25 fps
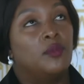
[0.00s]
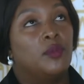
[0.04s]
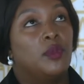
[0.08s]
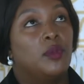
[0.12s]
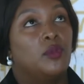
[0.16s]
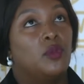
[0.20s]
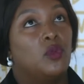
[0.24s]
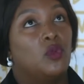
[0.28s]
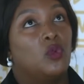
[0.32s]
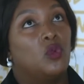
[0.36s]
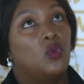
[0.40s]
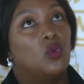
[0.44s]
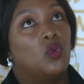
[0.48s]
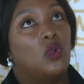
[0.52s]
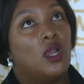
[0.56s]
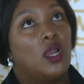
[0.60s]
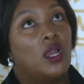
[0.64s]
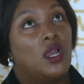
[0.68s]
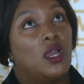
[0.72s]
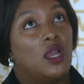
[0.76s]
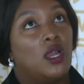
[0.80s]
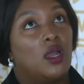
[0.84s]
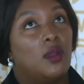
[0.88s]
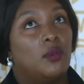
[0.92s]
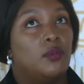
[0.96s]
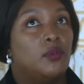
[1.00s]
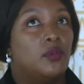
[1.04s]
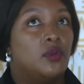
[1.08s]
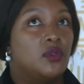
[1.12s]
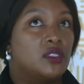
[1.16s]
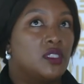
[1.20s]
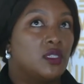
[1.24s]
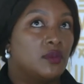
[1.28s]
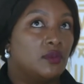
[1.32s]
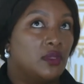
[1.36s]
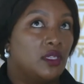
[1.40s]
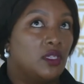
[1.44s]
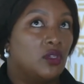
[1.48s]
people who are
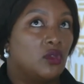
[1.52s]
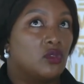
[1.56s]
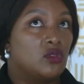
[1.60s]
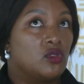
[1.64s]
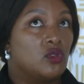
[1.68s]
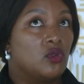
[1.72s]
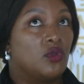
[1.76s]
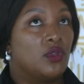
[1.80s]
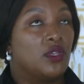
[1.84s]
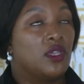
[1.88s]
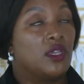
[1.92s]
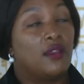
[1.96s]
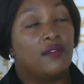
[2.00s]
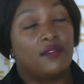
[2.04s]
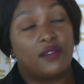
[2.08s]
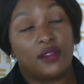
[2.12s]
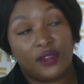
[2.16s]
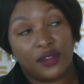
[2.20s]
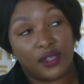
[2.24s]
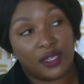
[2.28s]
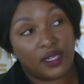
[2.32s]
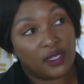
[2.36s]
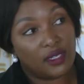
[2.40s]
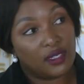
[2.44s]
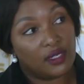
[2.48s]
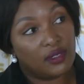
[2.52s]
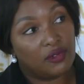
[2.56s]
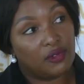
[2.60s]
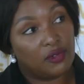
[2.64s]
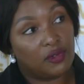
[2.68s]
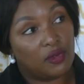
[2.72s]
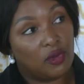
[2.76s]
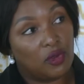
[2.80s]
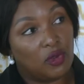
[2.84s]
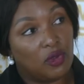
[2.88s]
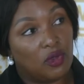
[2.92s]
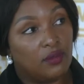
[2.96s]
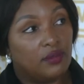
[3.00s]
possibly also recovering
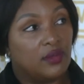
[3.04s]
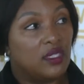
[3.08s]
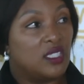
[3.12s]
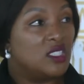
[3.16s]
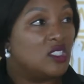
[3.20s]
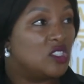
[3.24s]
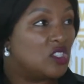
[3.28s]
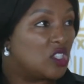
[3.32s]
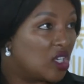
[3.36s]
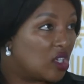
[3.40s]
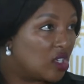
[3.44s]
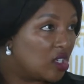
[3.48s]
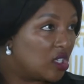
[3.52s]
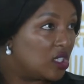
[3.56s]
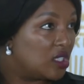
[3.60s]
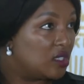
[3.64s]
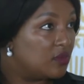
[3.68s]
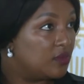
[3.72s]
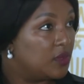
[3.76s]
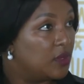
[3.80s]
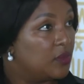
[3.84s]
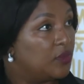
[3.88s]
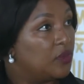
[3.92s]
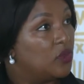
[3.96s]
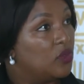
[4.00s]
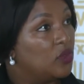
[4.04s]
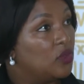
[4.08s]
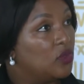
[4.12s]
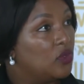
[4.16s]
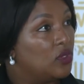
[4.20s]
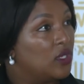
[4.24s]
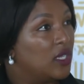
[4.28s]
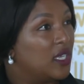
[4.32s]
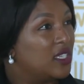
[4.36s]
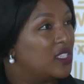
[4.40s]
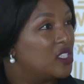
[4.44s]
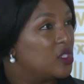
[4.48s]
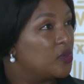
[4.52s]
from injury,
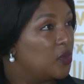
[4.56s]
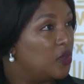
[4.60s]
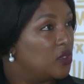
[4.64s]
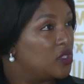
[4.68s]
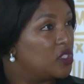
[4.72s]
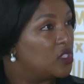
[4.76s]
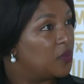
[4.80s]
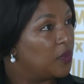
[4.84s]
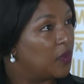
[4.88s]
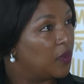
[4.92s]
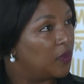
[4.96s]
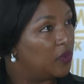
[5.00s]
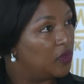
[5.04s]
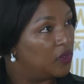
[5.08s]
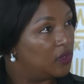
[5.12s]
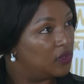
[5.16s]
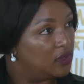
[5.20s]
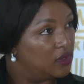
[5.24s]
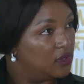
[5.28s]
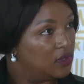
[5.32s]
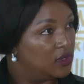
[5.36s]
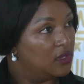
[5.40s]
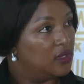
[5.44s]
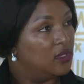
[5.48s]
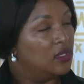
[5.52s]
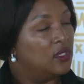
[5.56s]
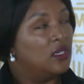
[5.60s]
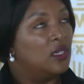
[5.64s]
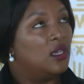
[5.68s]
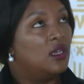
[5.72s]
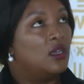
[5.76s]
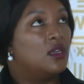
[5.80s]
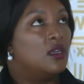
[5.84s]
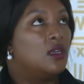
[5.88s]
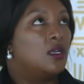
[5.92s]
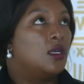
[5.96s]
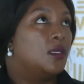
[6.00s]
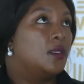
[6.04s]
people like sports people,
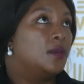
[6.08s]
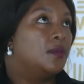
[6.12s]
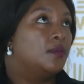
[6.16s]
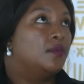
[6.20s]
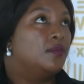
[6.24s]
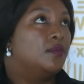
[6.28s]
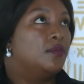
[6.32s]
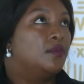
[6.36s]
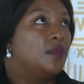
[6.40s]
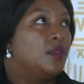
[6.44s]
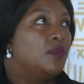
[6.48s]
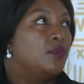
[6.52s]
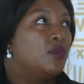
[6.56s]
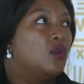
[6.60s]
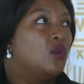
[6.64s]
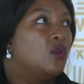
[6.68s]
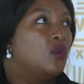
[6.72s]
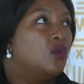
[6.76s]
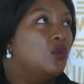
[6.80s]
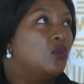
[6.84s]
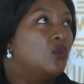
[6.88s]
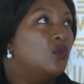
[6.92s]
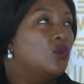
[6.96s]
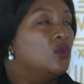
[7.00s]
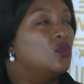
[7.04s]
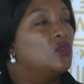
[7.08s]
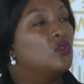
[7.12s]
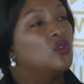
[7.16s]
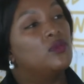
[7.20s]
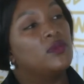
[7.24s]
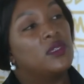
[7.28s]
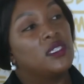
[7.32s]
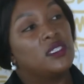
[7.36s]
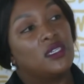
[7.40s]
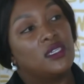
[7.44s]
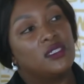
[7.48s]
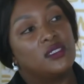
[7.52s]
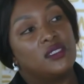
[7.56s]
um, people who do
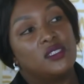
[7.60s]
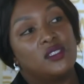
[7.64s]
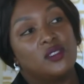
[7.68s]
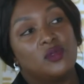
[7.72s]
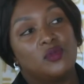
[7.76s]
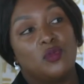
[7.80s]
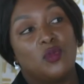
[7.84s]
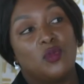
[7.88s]
massages